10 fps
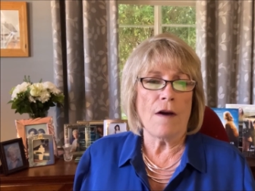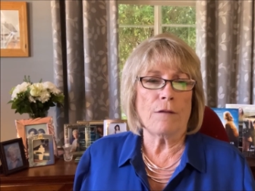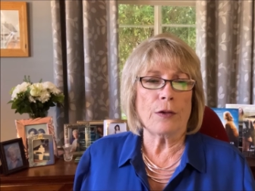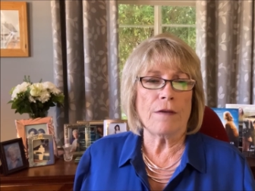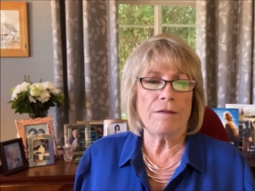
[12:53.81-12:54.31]

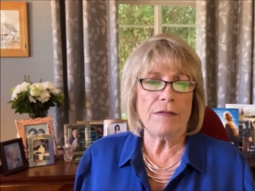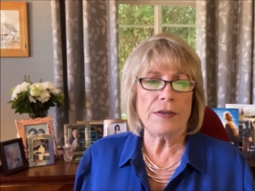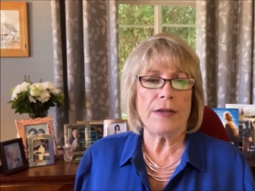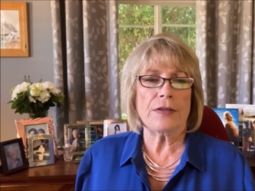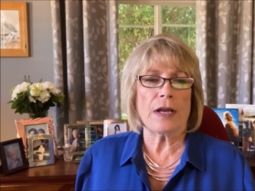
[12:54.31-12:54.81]
For the
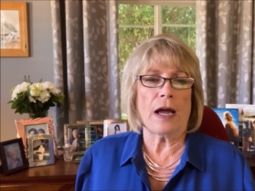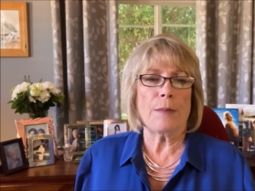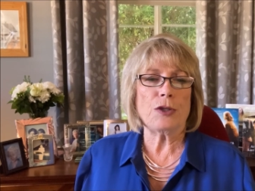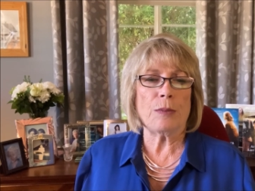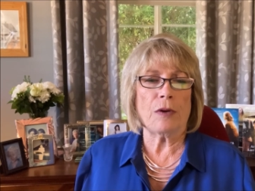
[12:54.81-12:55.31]
50th time,
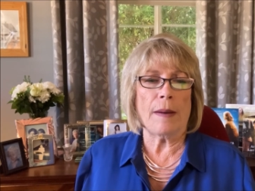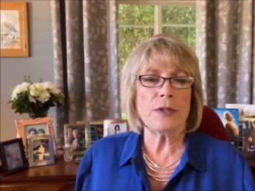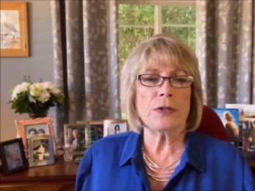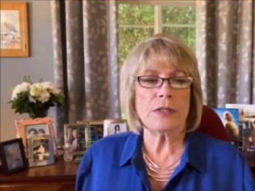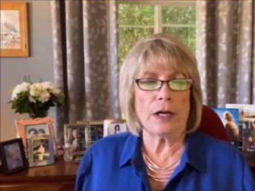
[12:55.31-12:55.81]
she
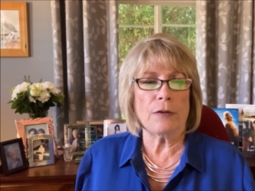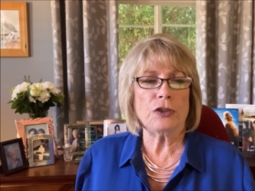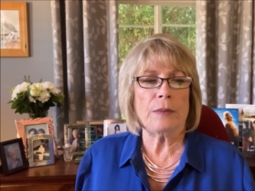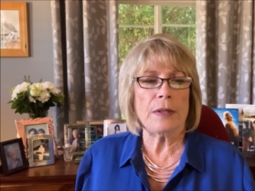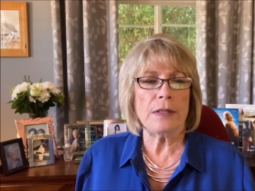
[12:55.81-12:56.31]
promised herself
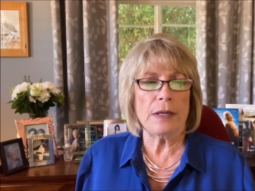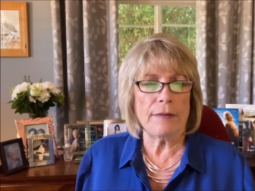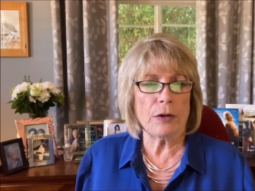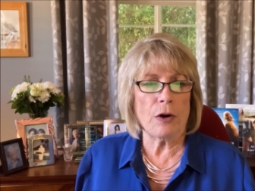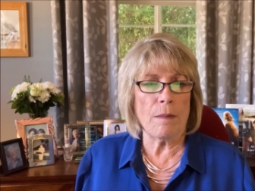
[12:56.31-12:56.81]
she would
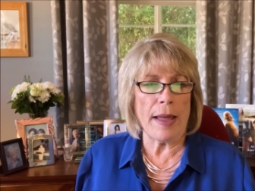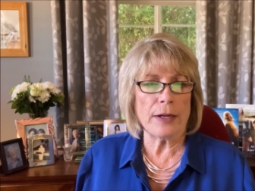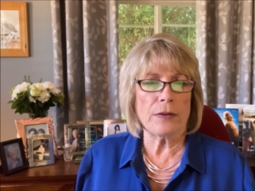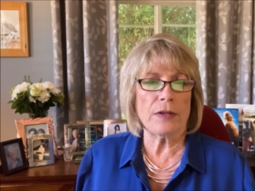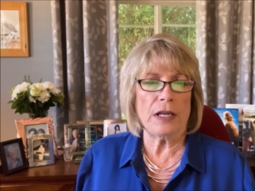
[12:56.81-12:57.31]
never go
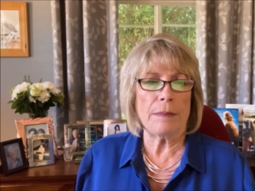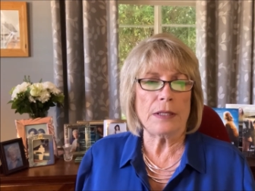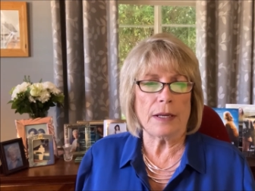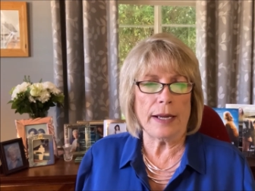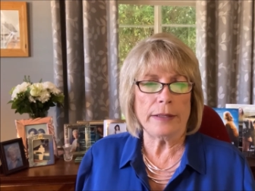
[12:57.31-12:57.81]
back to the Dip
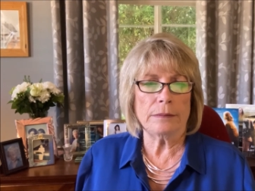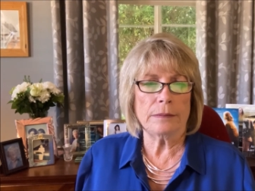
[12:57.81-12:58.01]
and Dine.